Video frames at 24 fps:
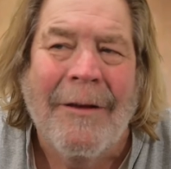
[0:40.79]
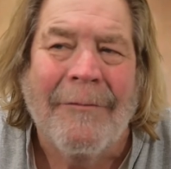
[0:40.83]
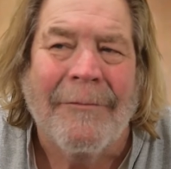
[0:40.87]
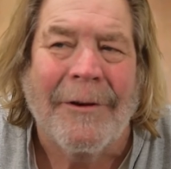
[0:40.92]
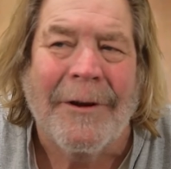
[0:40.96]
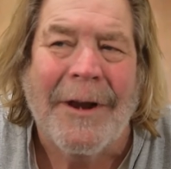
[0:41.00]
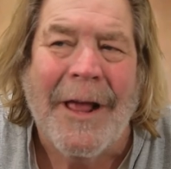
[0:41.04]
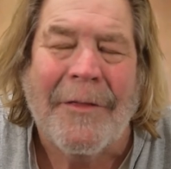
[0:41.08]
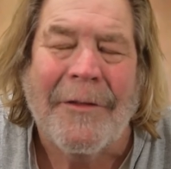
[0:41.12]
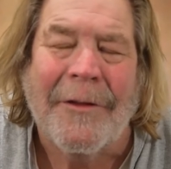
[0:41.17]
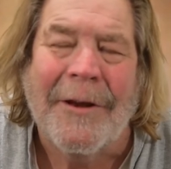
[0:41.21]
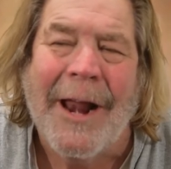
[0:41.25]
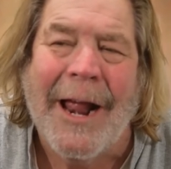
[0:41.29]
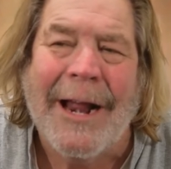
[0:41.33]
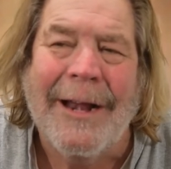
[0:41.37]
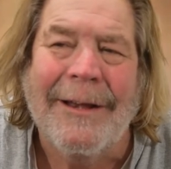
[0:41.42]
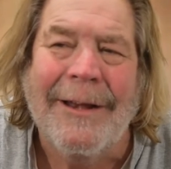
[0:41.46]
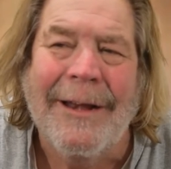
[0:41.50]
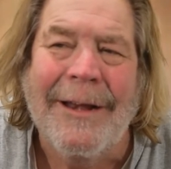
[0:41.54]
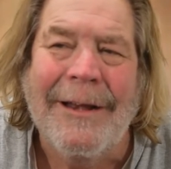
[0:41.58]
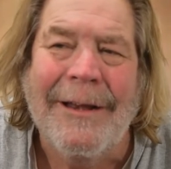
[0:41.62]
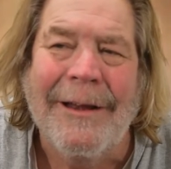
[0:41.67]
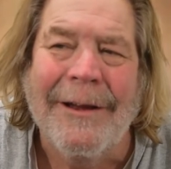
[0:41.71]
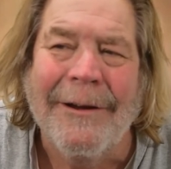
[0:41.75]
for another
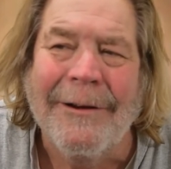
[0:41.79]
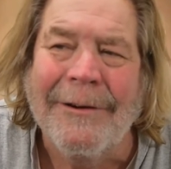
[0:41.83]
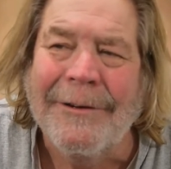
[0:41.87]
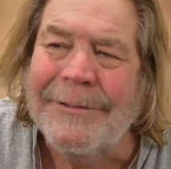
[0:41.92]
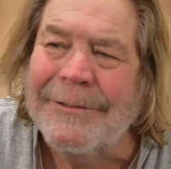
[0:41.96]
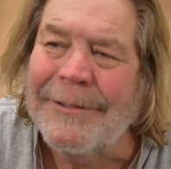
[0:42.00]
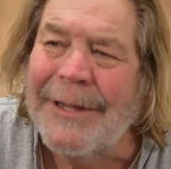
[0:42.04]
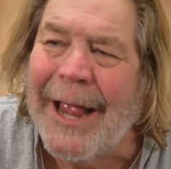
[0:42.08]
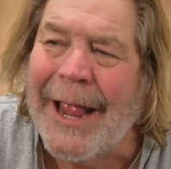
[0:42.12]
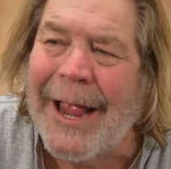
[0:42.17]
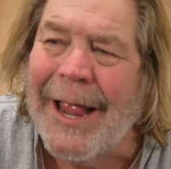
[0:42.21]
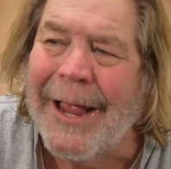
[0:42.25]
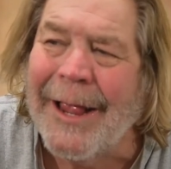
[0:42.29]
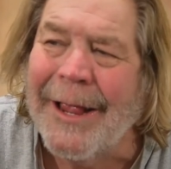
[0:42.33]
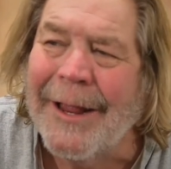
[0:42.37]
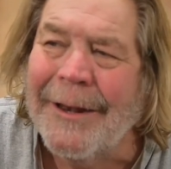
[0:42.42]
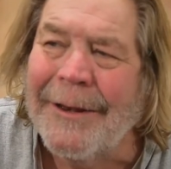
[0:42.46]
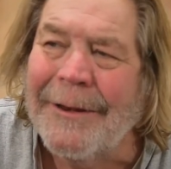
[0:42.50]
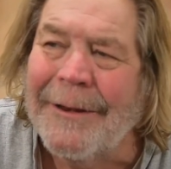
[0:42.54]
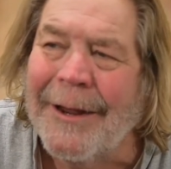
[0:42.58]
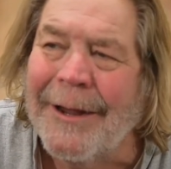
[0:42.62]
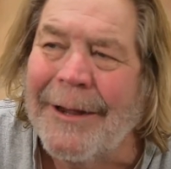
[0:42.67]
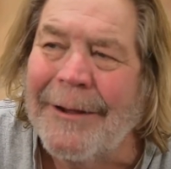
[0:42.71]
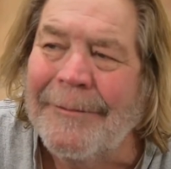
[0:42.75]
19 years,
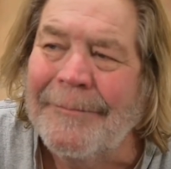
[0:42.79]
and